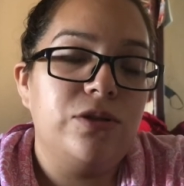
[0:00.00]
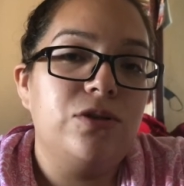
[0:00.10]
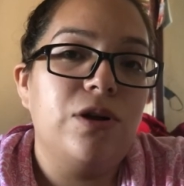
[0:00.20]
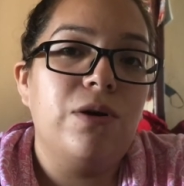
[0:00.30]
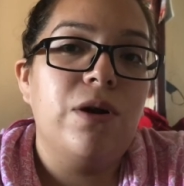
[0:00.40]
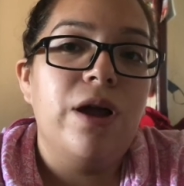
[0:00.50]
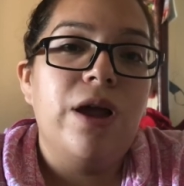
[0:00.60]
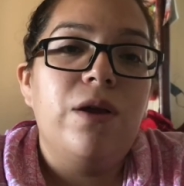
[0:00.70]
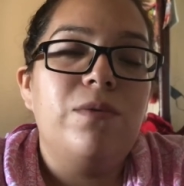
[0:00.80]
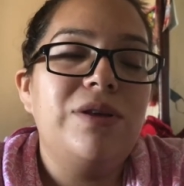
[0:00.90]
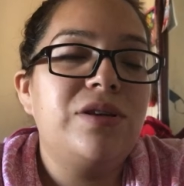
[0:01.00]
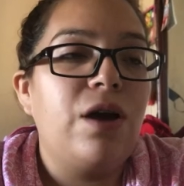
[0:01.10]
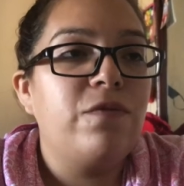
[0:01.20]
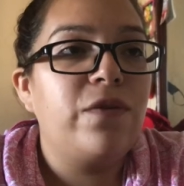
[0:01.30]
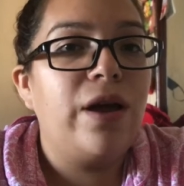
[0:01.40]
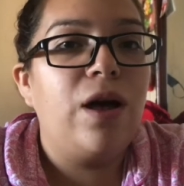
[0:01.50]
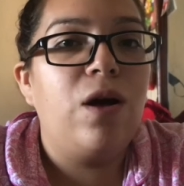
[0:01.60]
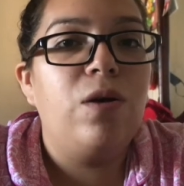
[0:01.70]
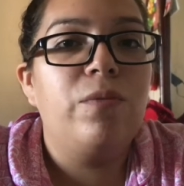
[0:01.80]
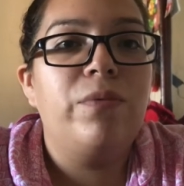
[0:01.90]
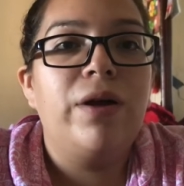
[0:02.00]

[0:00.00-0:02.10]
So reach out for help.